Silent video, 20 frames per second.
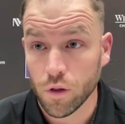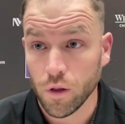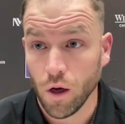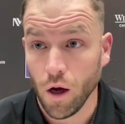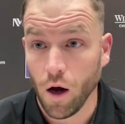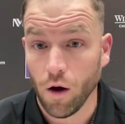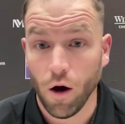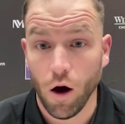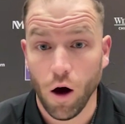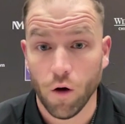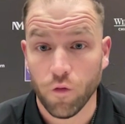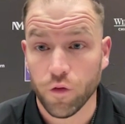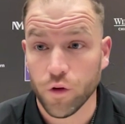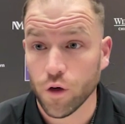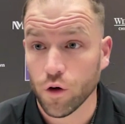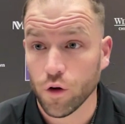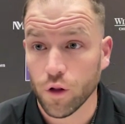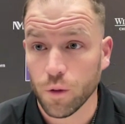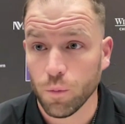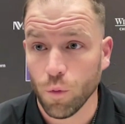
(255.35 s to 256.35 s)

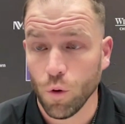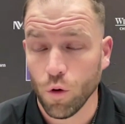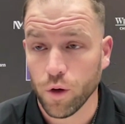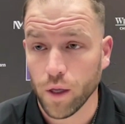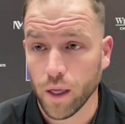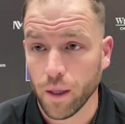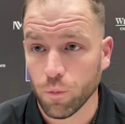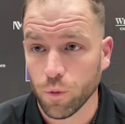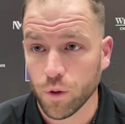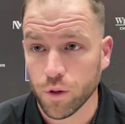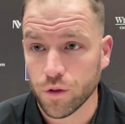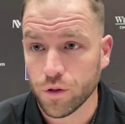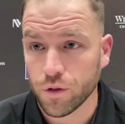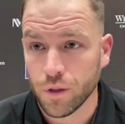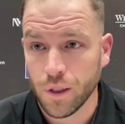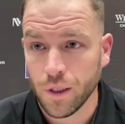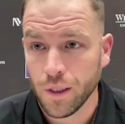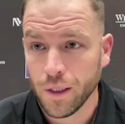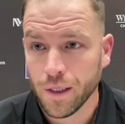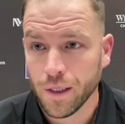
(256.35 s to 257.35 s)
awfully early bowl game, which
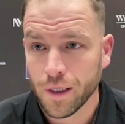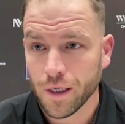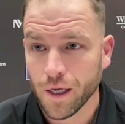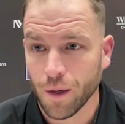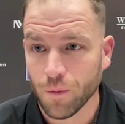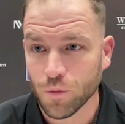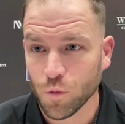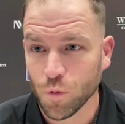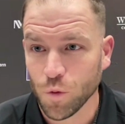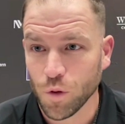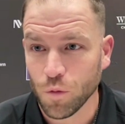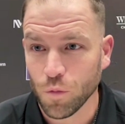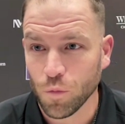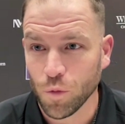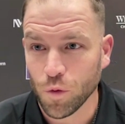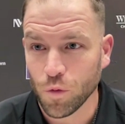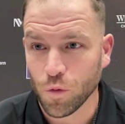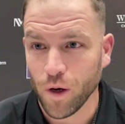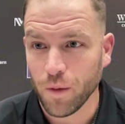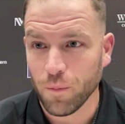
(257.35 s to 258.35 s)
comes
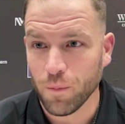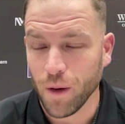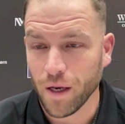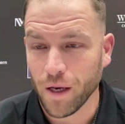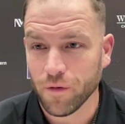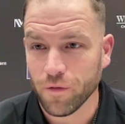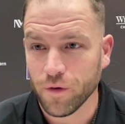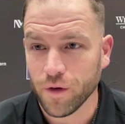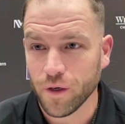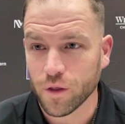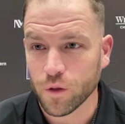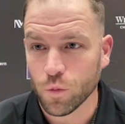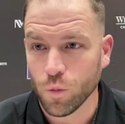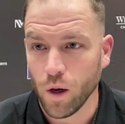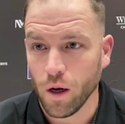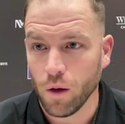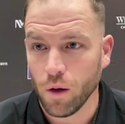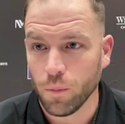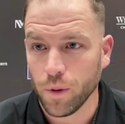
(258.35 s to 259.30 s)
with great benefit as well,